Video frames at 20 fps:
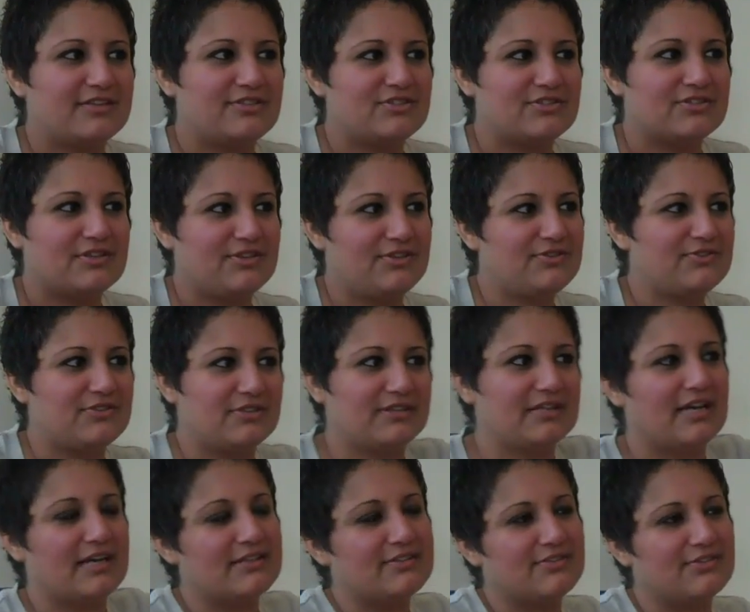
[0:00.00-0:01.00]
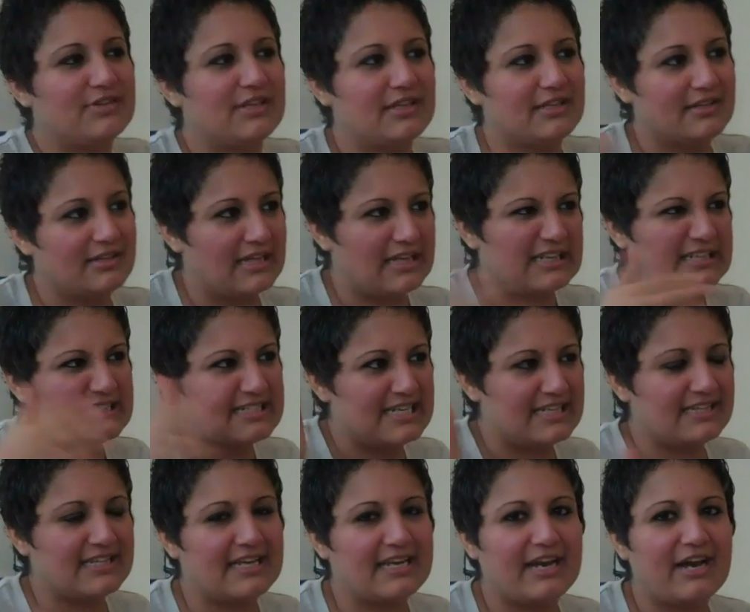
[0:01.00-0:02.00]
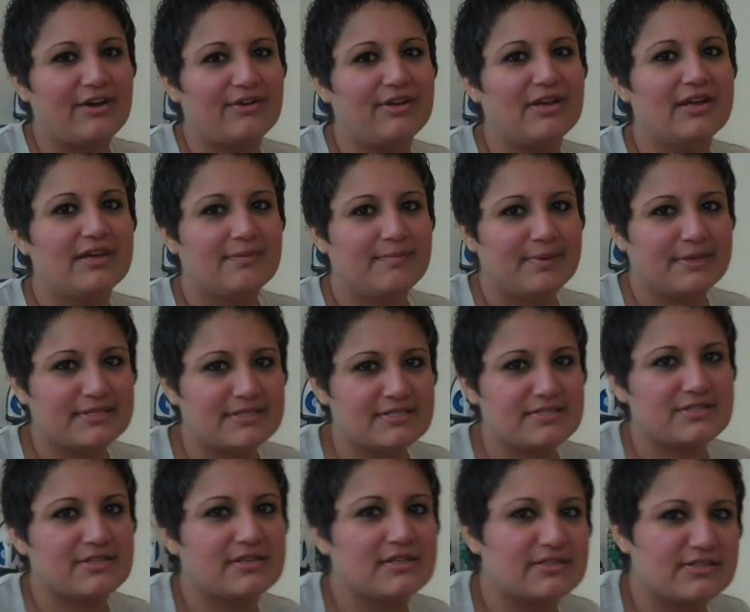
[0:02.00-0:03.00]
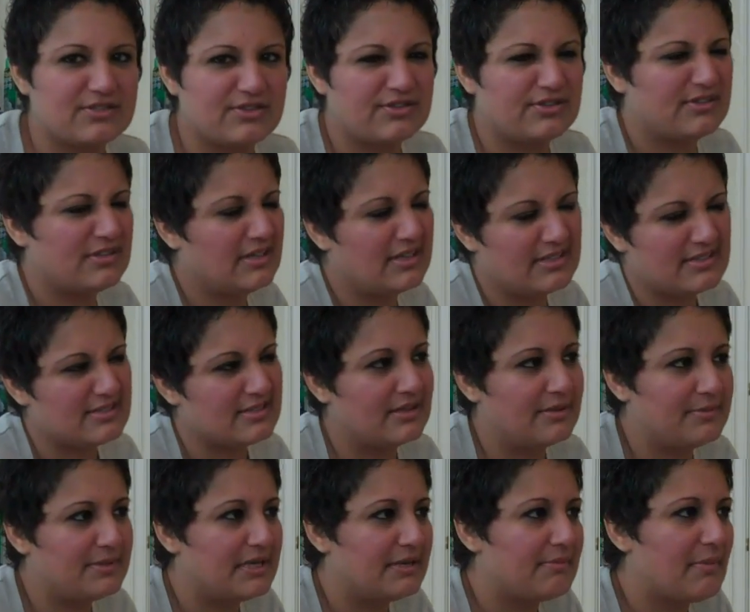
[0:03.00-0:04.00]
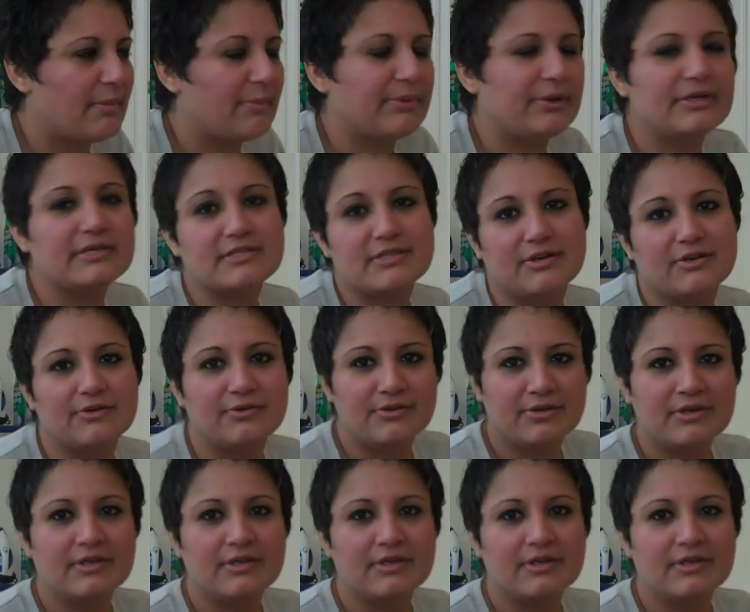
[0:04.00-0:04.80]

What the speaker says: she's not using that, so they can take that out because it's a limited memory. So